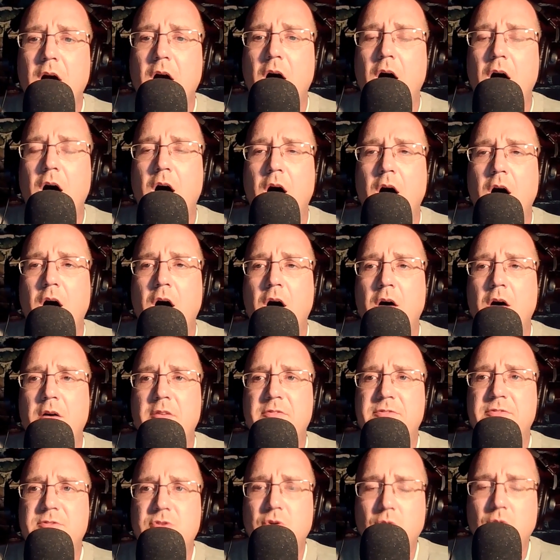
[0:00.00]

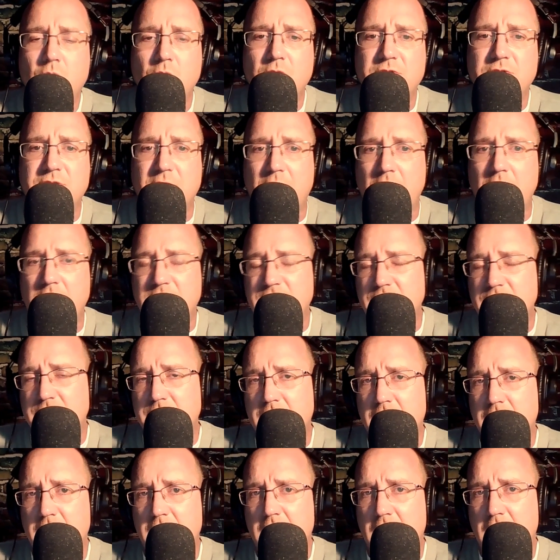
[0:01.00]
of tools
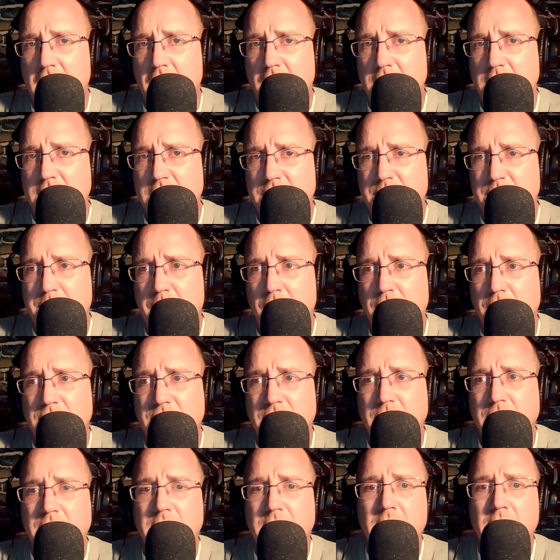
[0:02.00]
at our
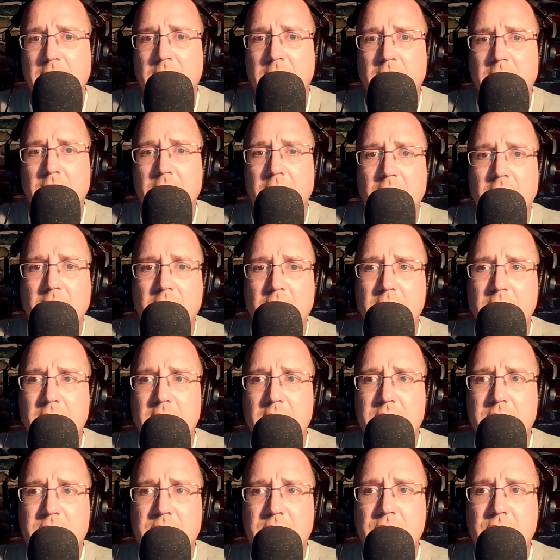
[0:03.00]
disposal
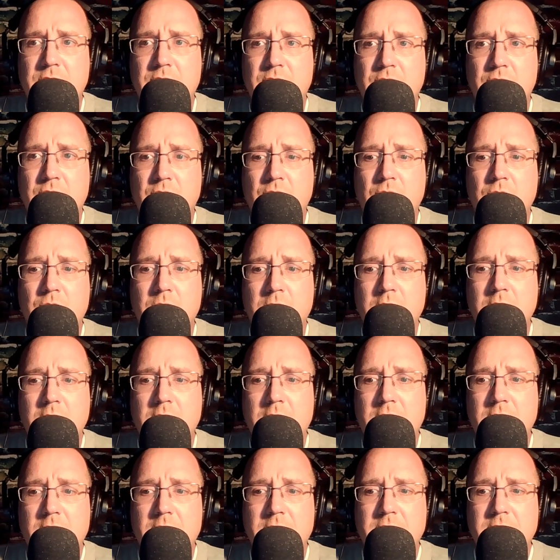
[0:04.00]
to
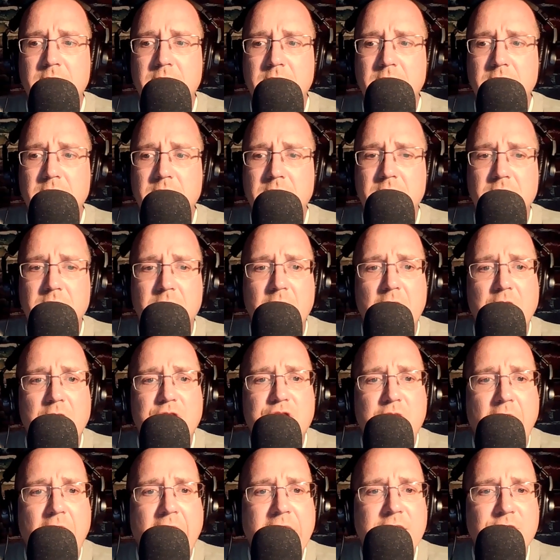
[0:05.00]

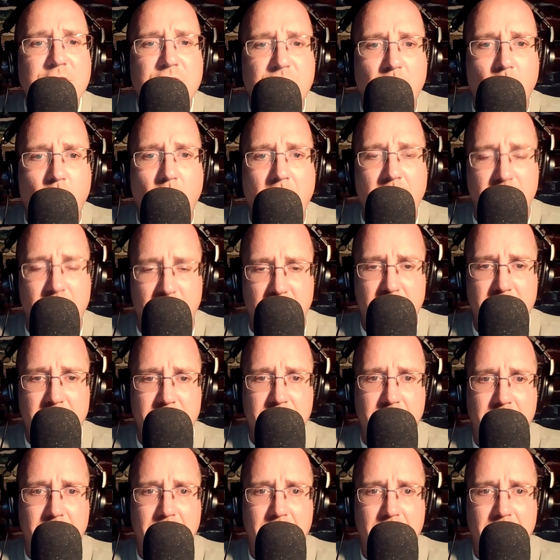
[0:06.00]
change the weather.